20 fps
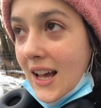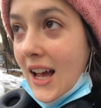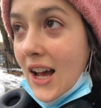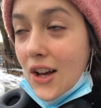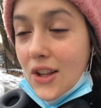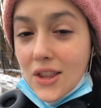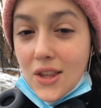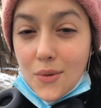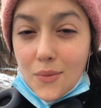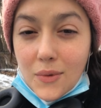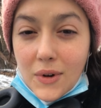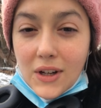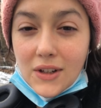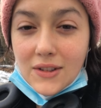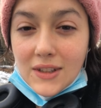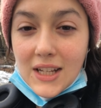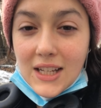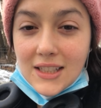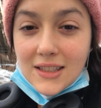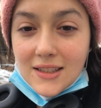health and
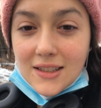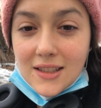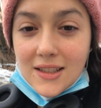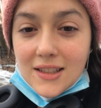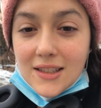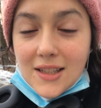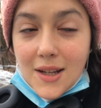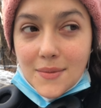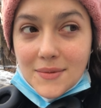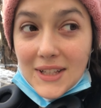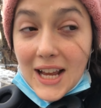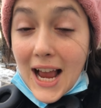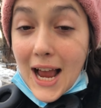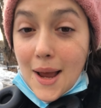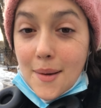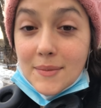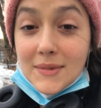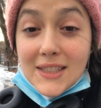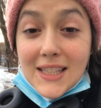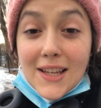wellness
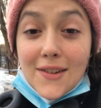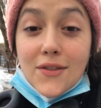sometimes,